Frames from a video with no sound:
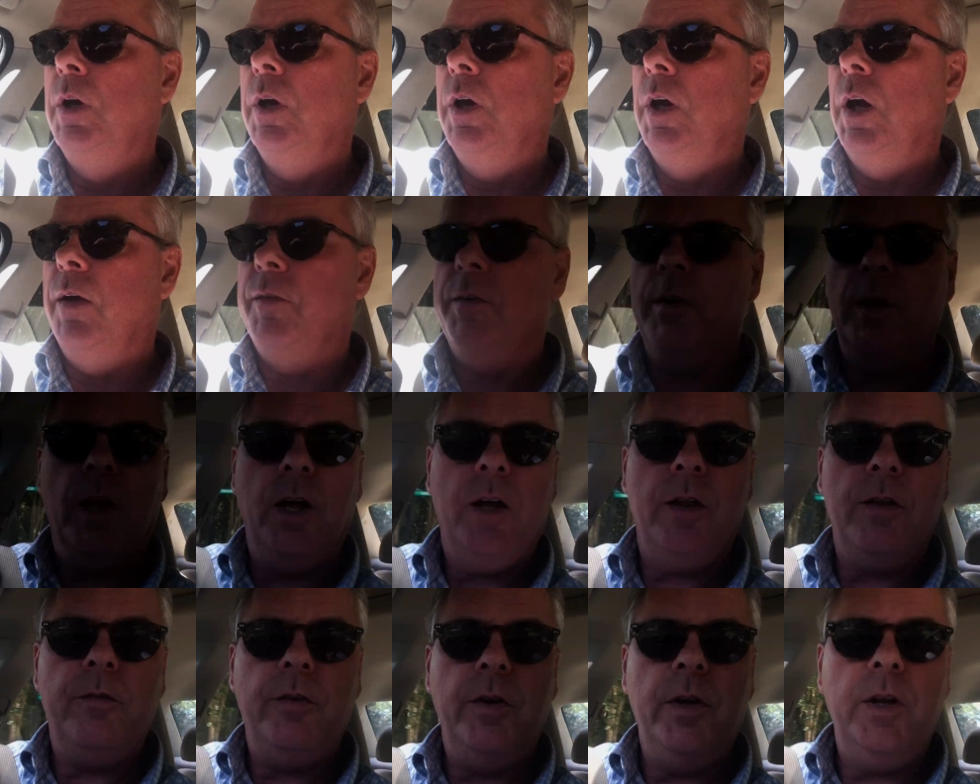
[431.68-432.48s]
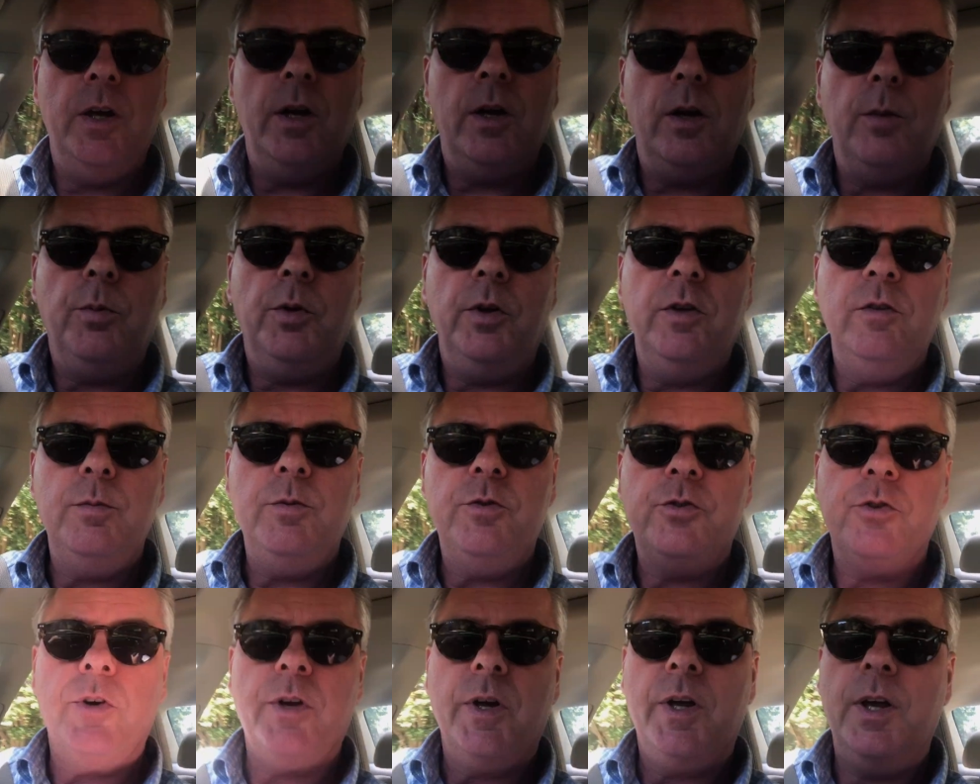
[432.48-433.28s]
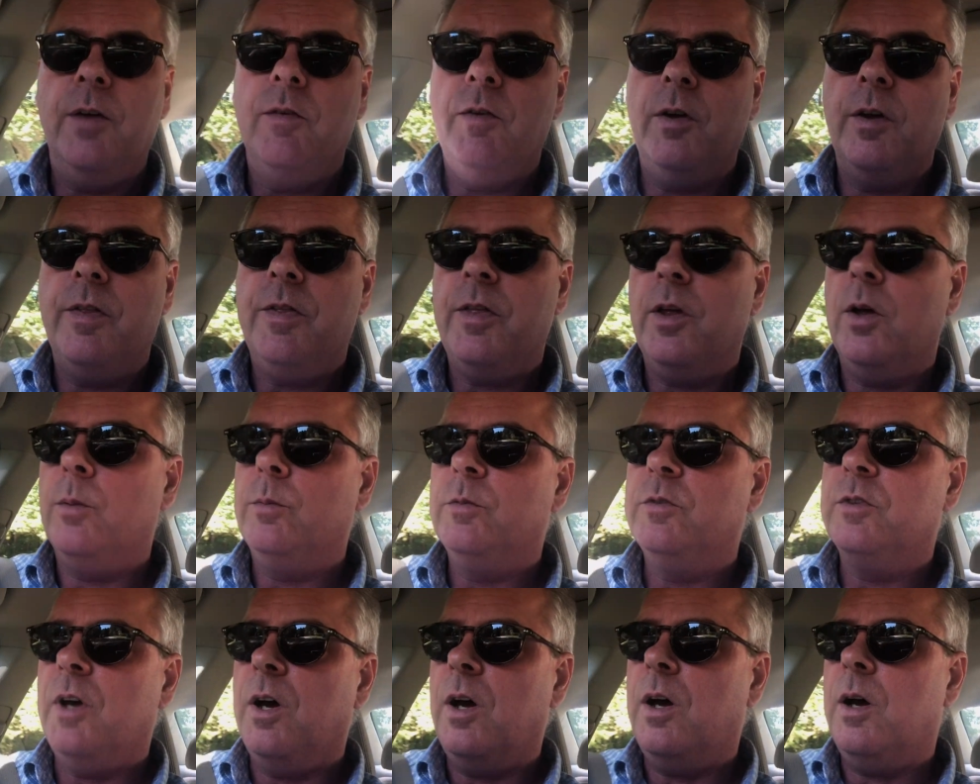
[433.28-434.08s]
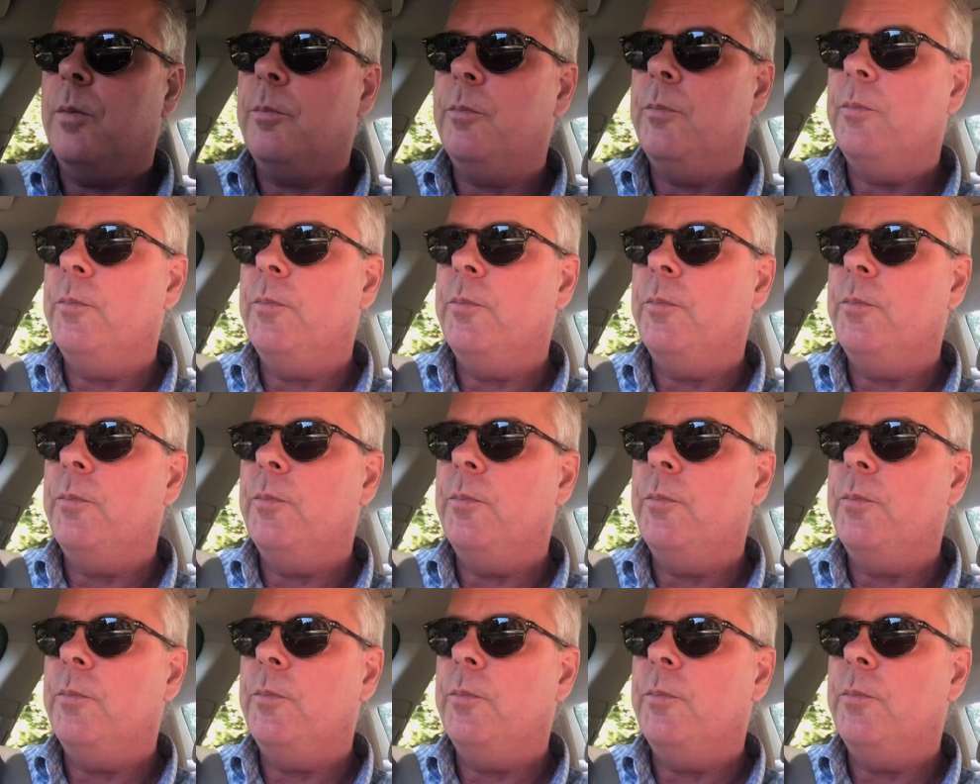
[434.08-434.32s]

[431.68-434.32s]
If you like the video, please be sure to give it a thumbs up